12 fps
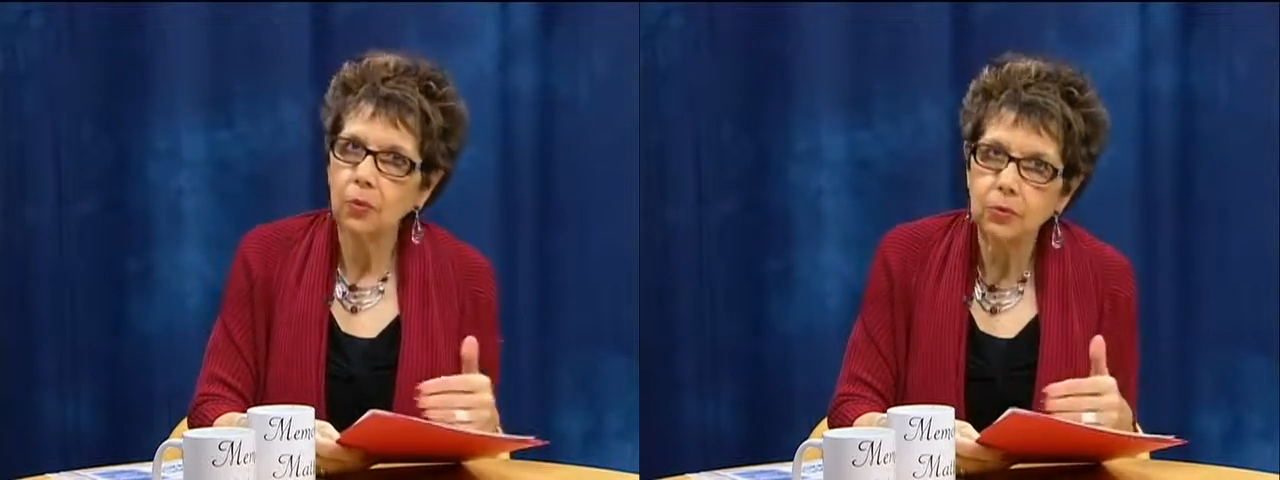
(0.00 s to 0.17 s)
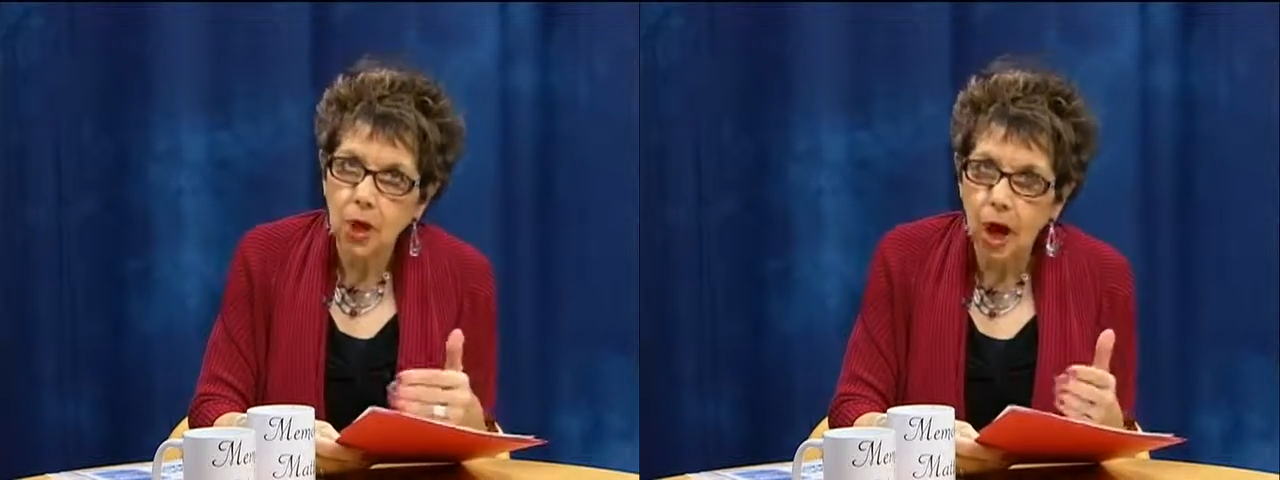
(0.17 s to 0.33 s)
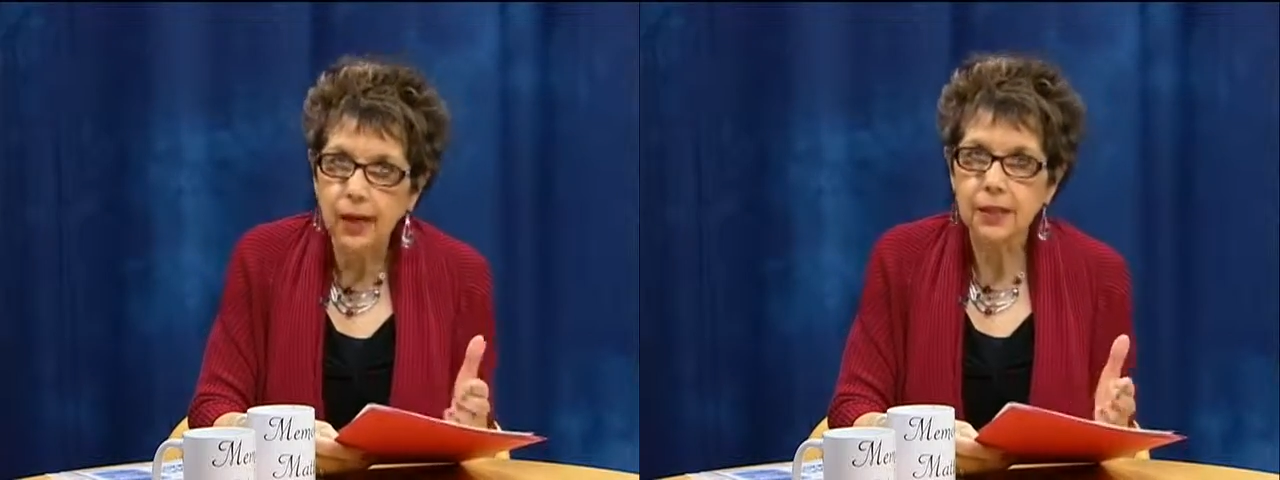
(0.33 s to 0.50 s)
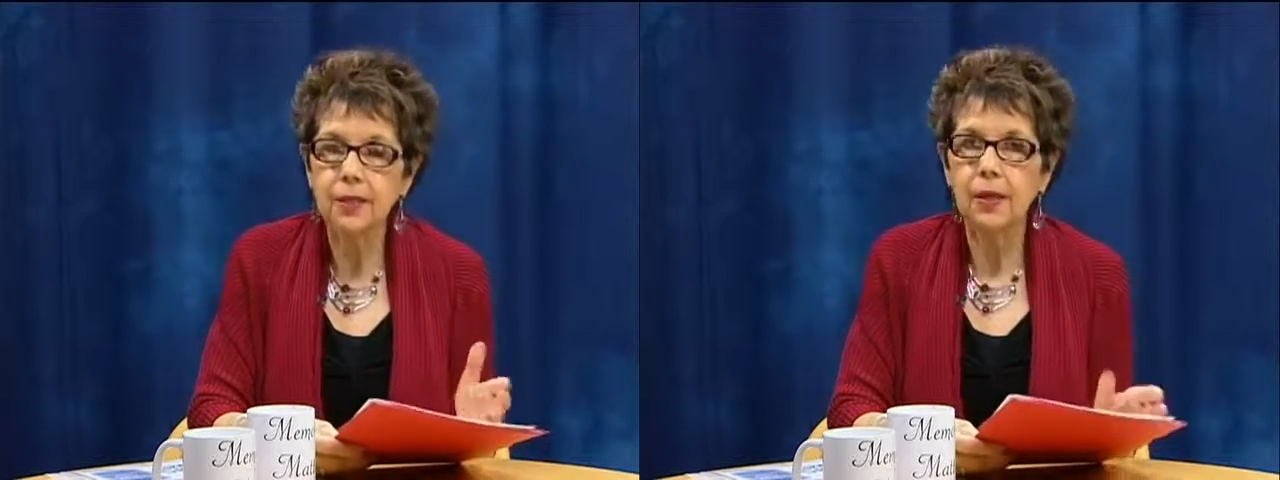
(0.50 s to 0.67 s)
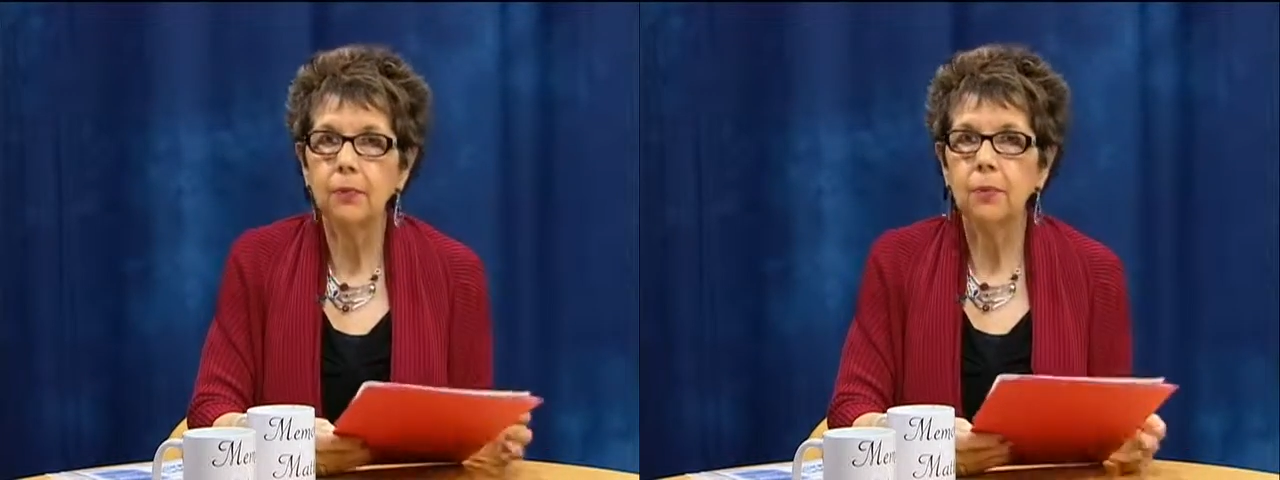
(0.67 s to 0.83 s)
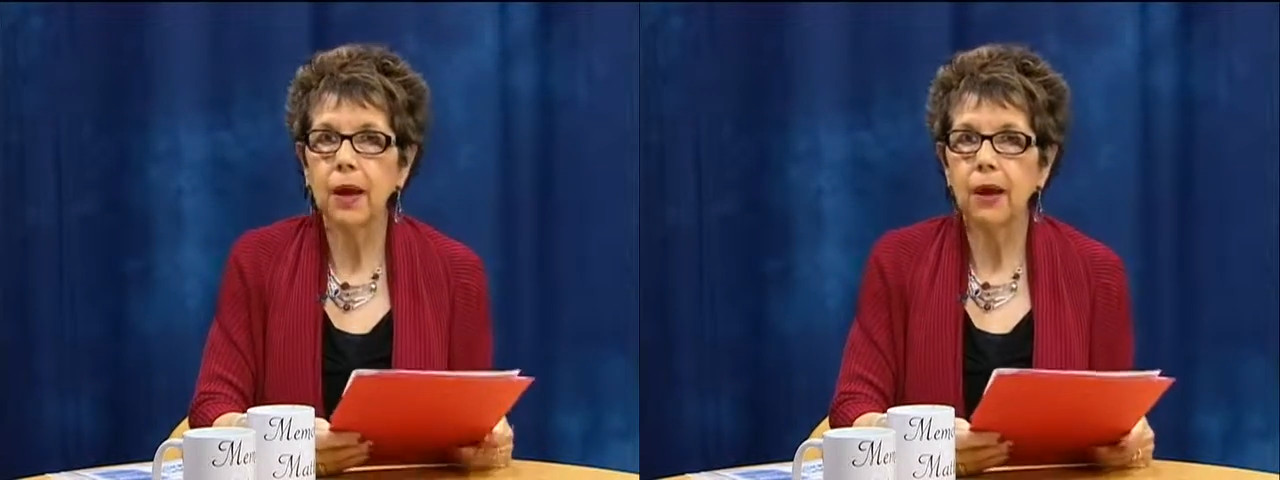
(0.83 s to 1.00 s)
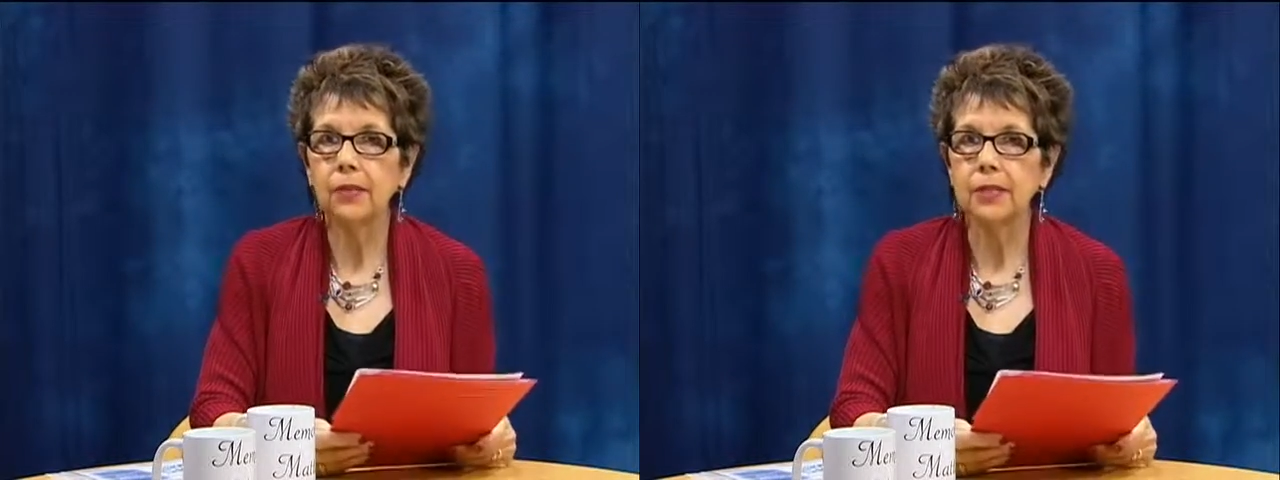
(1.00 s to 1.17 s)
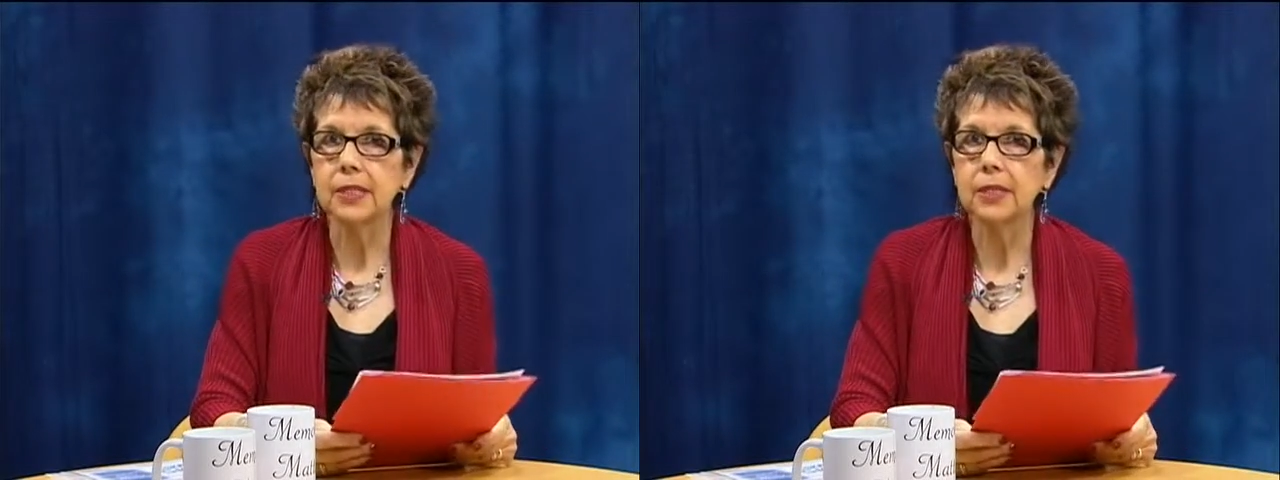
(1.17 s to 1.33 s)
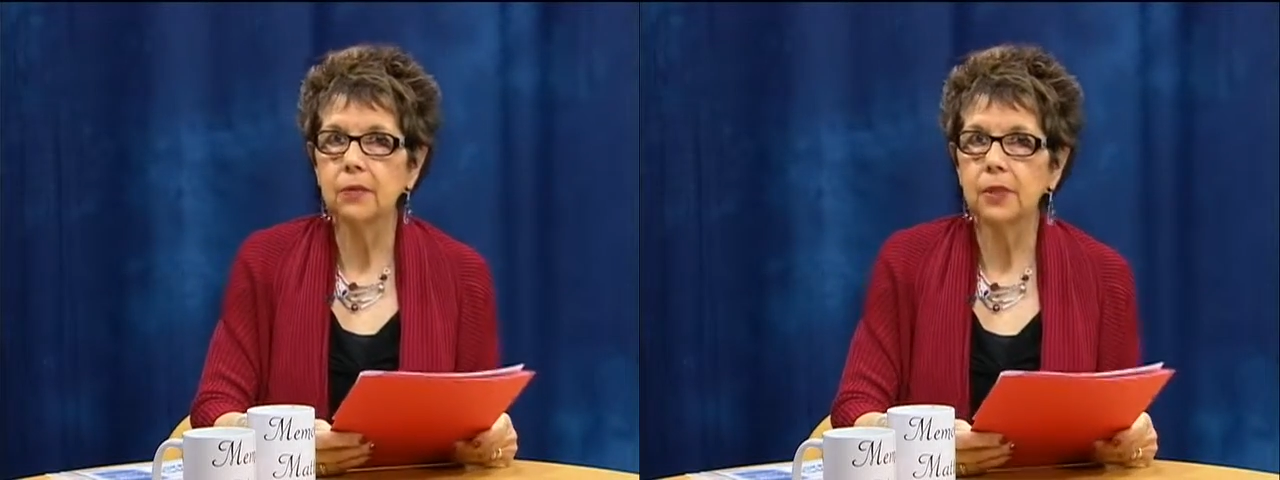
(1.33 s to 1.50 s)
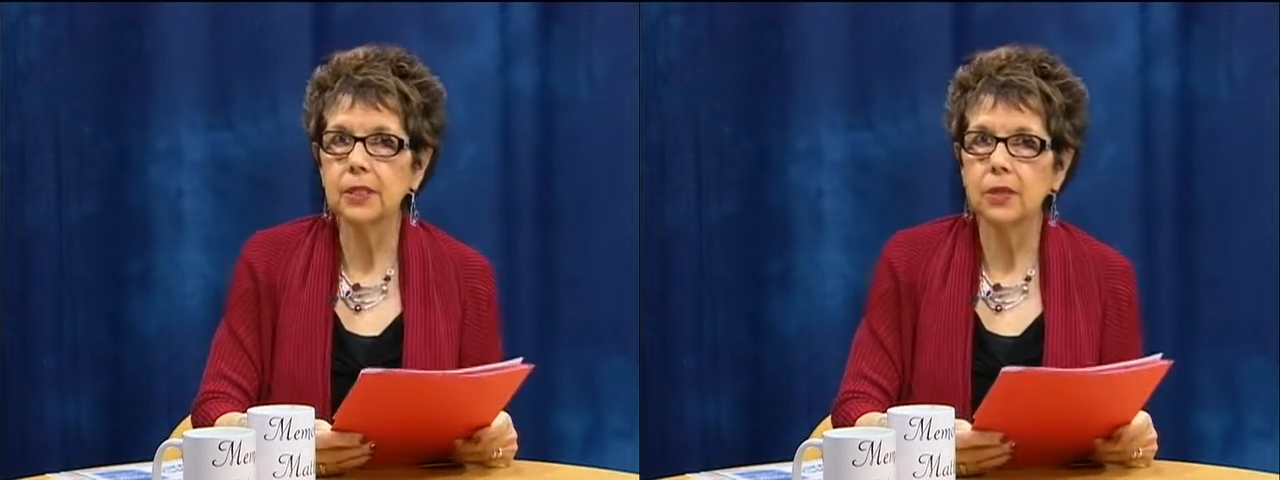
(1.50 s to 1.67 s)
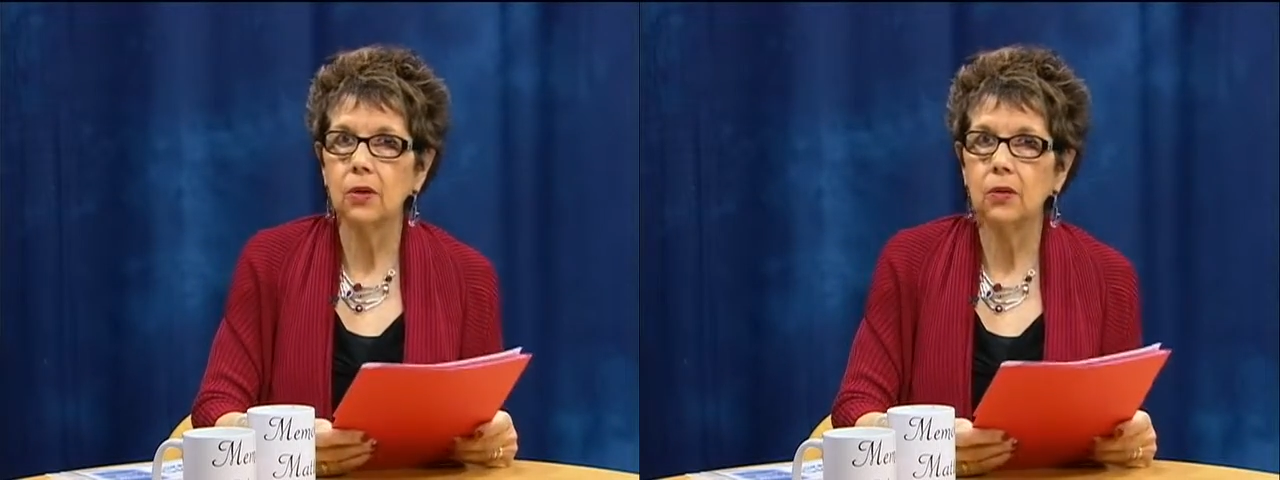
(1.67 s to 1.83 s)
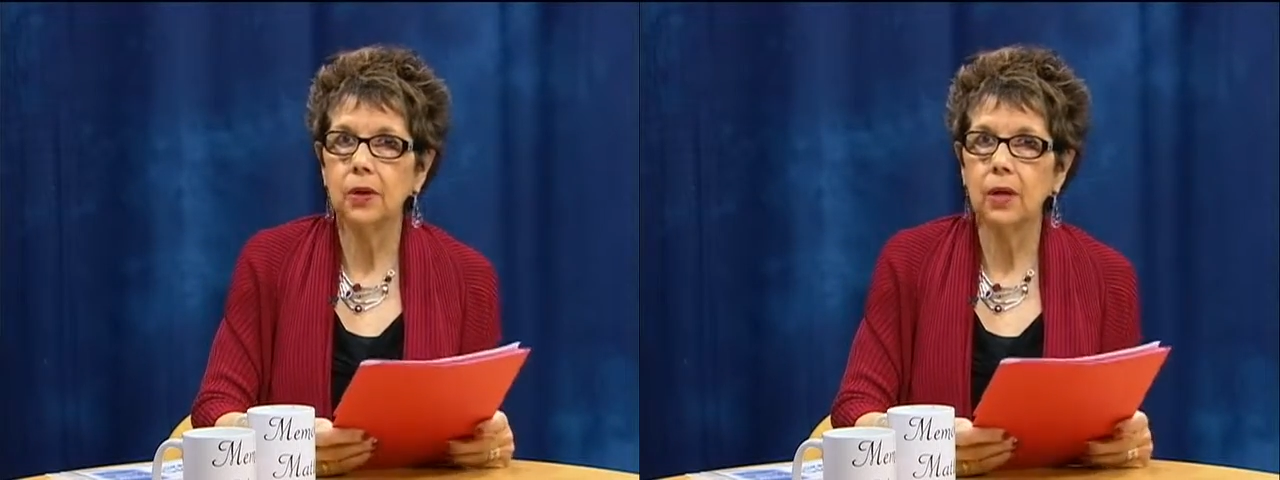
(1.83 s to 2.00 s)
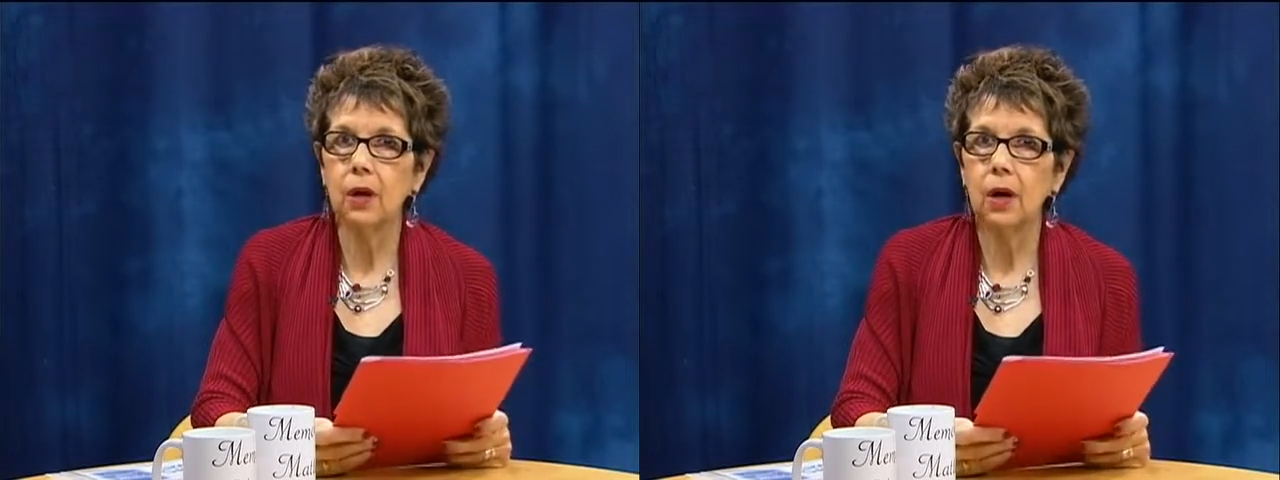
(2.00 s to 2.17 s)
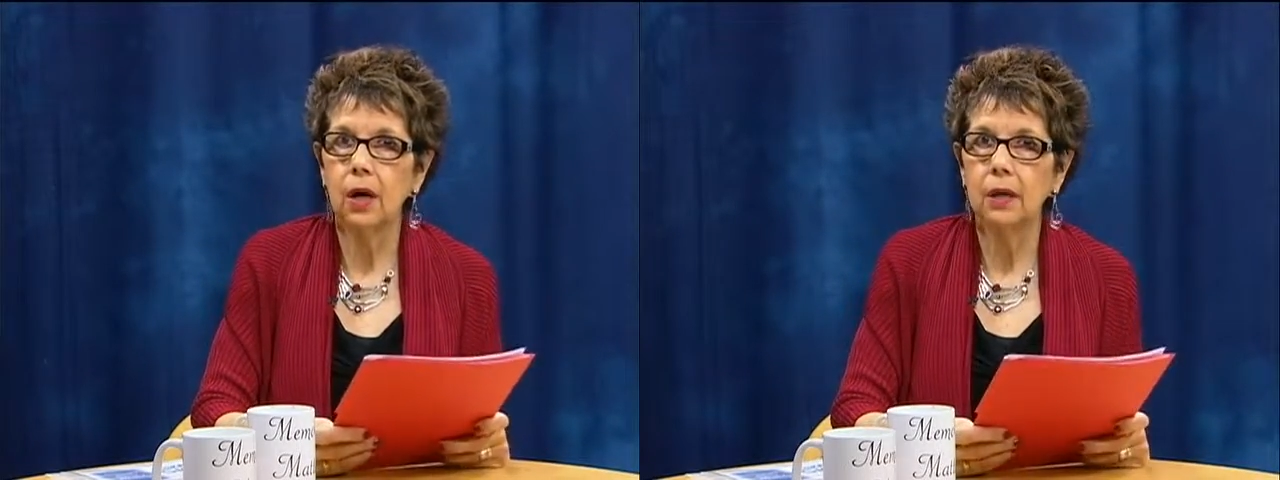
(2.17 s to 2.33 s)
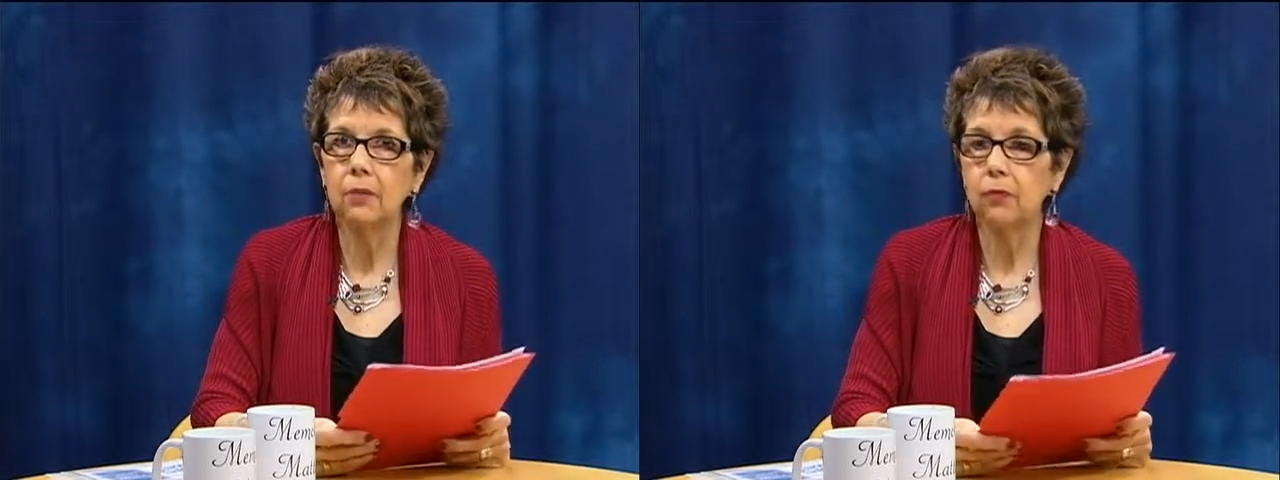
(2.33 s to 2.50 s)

talk to them about it. See what's going on.